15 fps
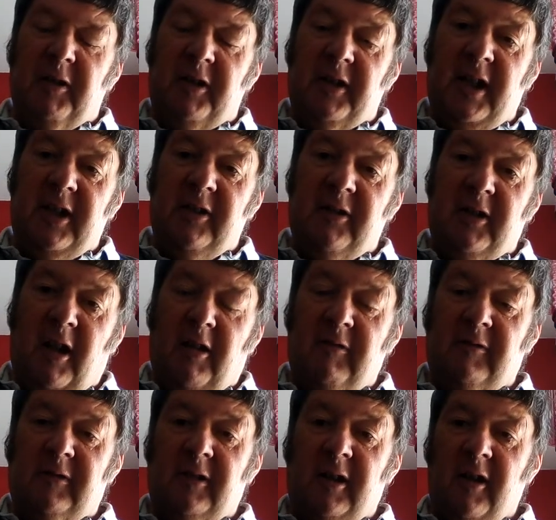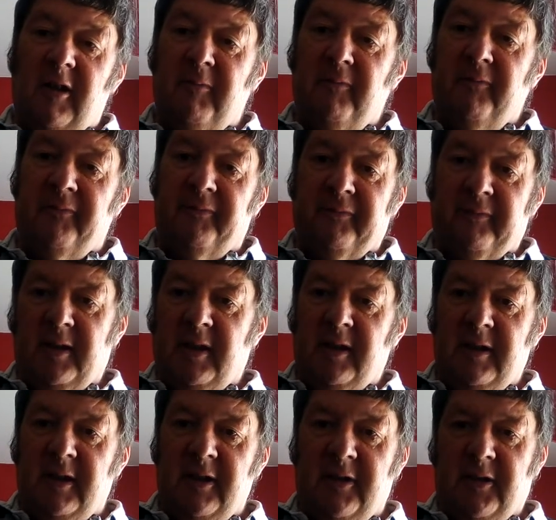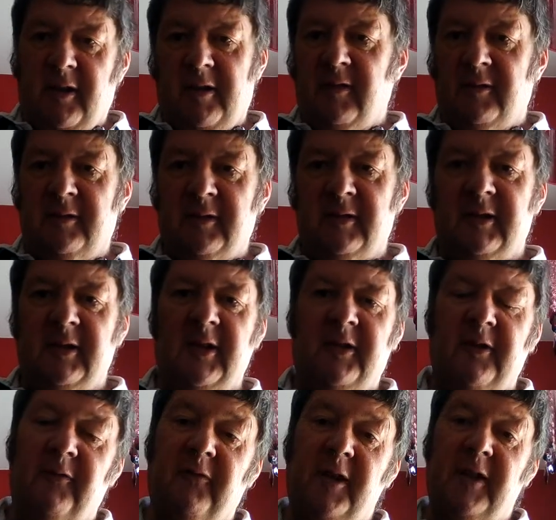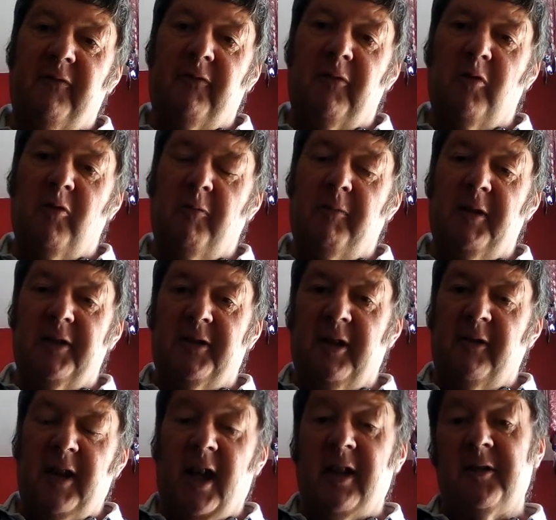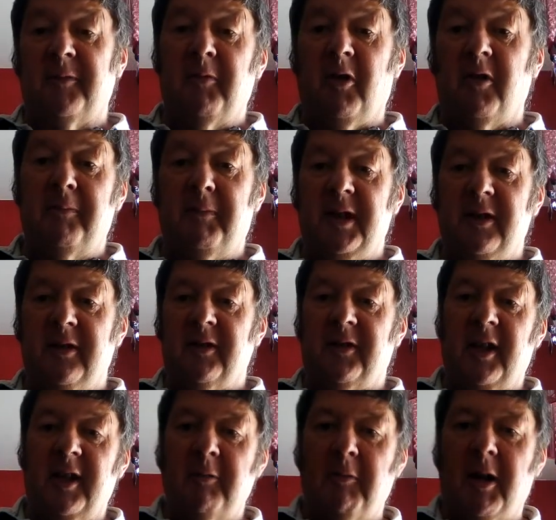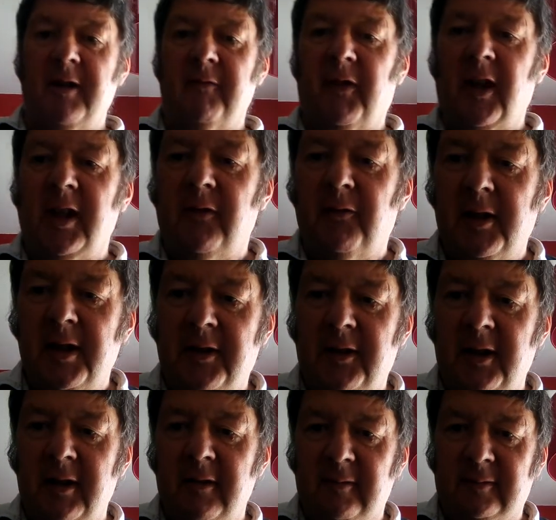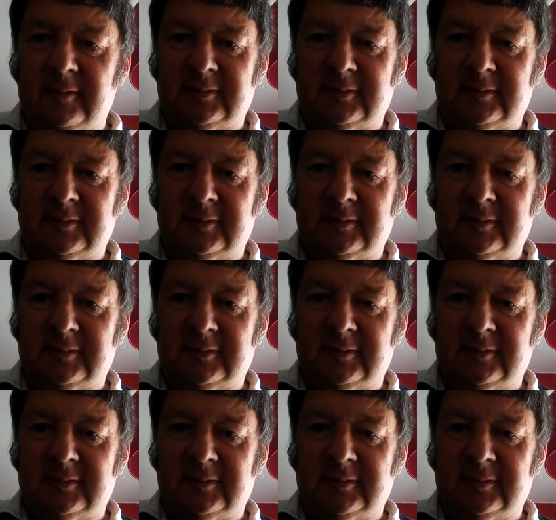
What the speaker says: there you go. It's a free for all, but that is my opinions. Anyway, thank you for listening.